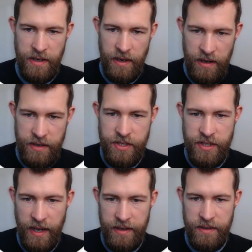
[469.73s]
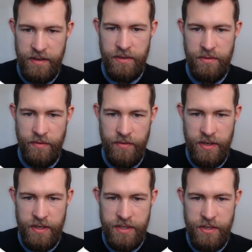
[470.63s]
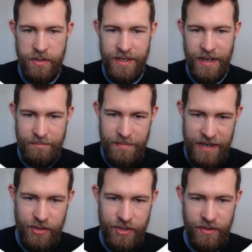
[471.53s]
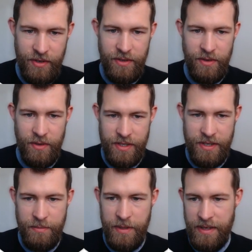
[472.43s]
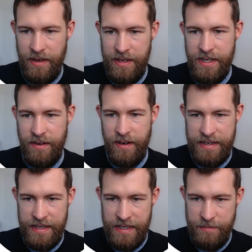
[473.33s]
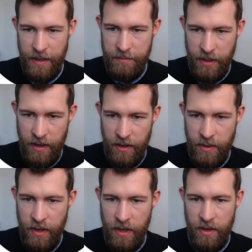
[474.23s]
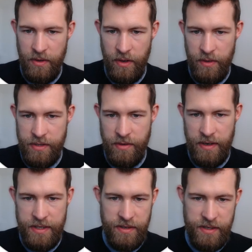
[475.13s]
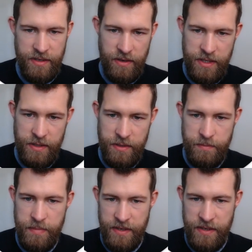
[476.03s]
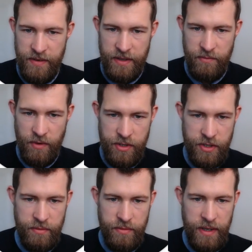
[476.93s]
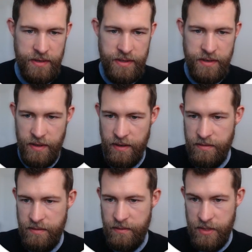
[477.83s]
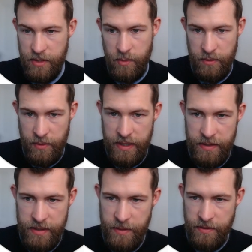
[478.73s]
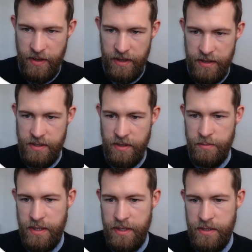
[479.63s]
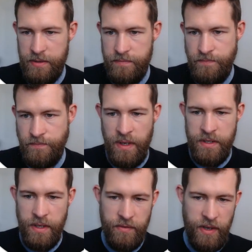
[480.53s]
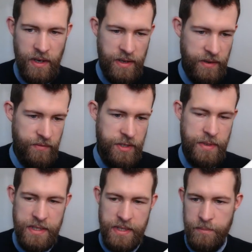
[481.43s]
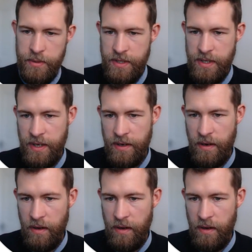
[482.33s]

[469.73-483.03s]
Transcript: Large scale refers to dimensional or similar criteria as explained below, although this criteria is not specific in RoHS 2. Yes, okay, which is why we need this bit of guidance documentation. So they've kindly given some examples here